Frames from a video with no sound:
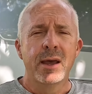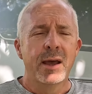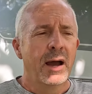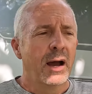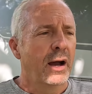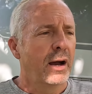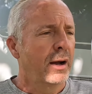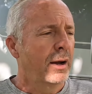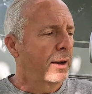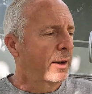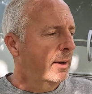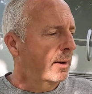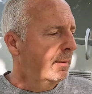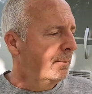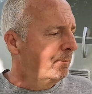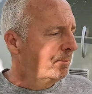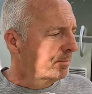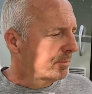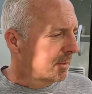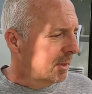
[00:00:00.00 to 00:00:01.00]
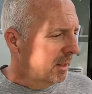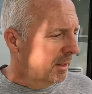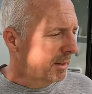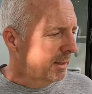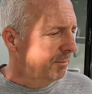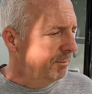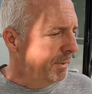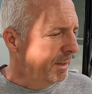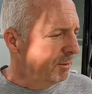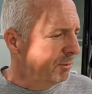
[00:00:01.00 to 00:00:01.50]
Like
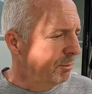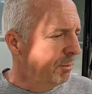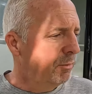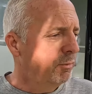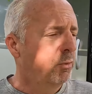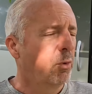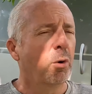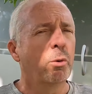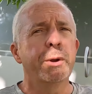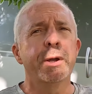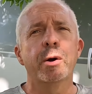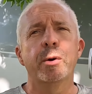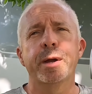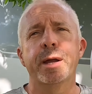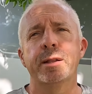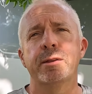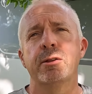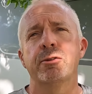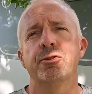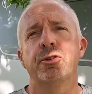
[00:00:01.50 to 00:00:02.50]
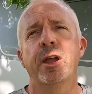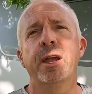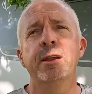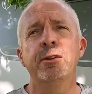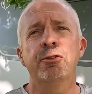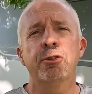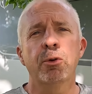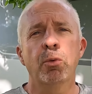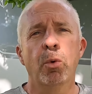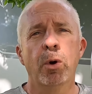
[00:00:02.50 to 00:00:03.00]
I've mentioned before, we only have to
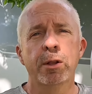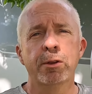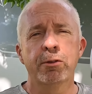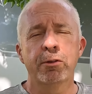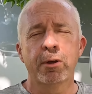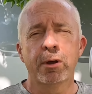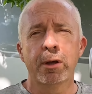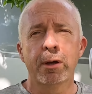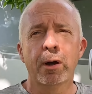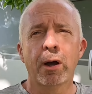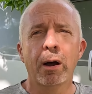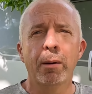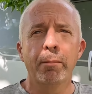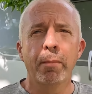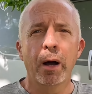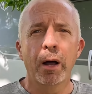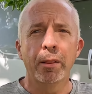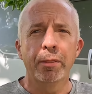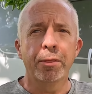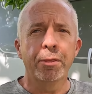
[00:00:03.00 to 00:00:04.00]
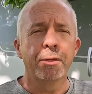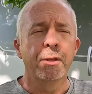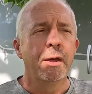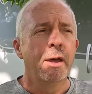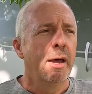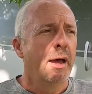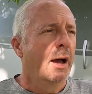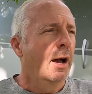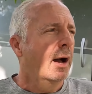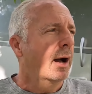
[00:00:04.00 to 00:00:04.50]
change it once a month.
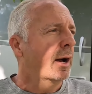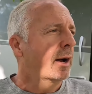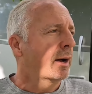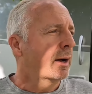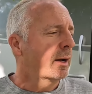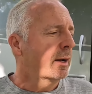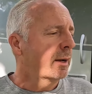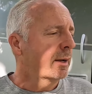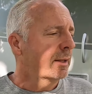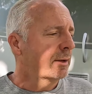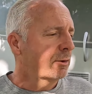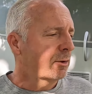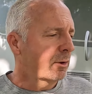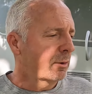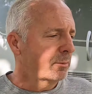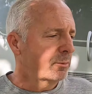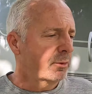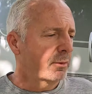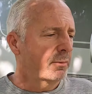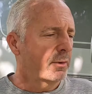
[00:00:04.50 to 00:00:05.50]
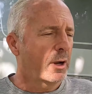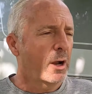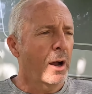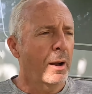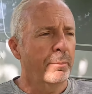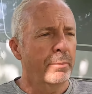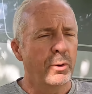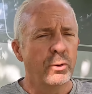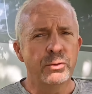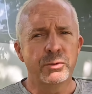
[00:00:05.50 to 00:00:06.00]
In terms of the
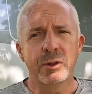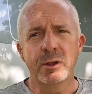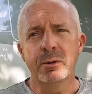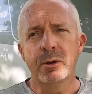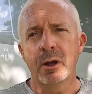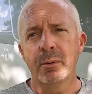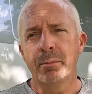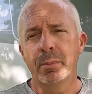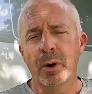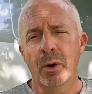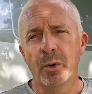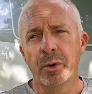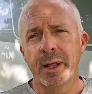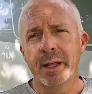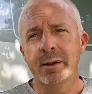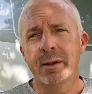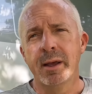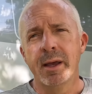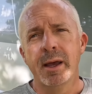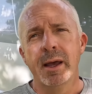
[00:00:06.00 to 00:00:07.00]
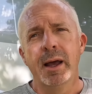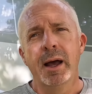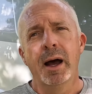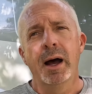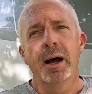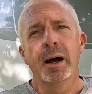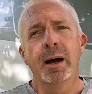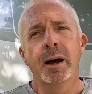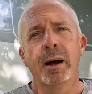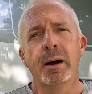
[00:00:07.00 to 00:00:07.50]
composting component,
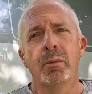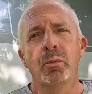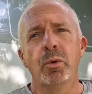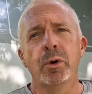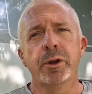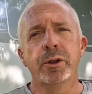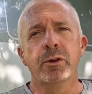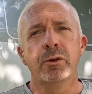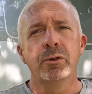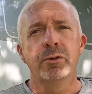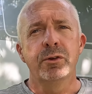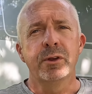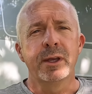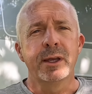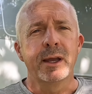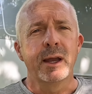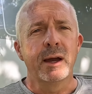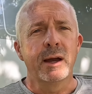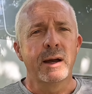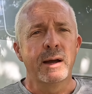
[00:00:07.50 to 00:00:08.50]
we're using